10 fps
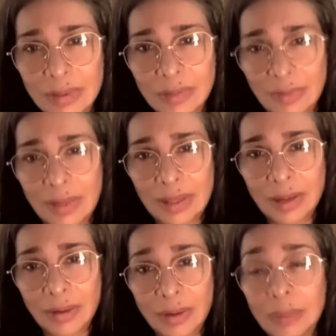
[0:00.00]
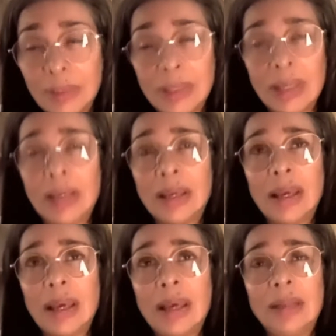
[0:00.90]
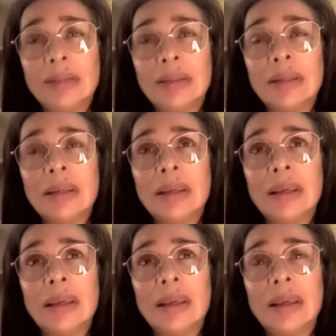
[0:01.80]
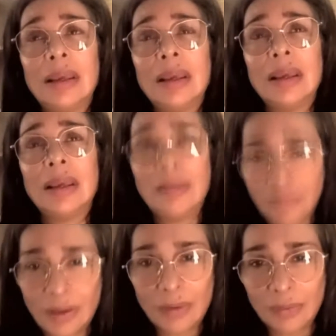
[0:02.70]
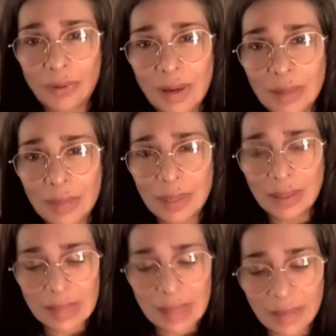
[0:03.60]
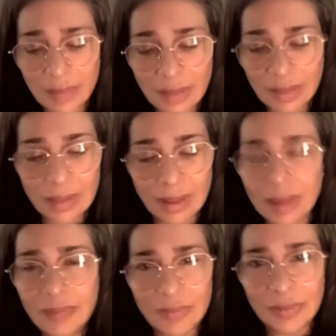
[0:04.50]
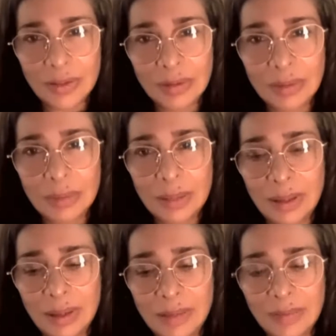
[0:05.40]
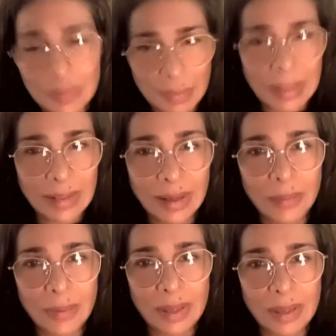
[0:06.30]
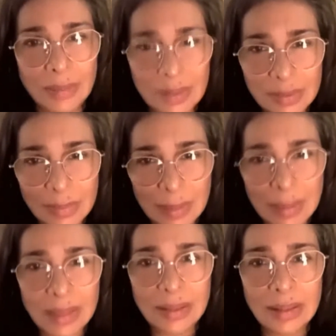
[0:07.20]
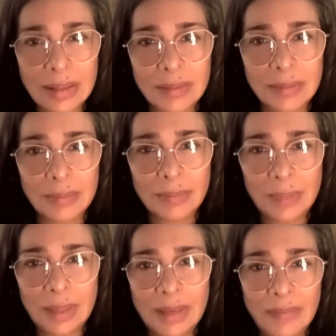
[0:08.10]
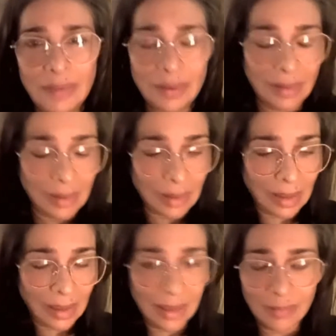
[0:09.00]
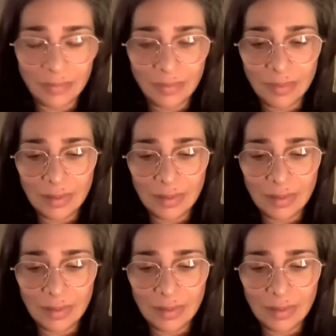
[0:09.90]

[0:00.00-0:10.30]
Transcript: of a radio comedy, and it felt right because everything that I've ever done in my life has been that way. And that's my mechanism. Whenever I have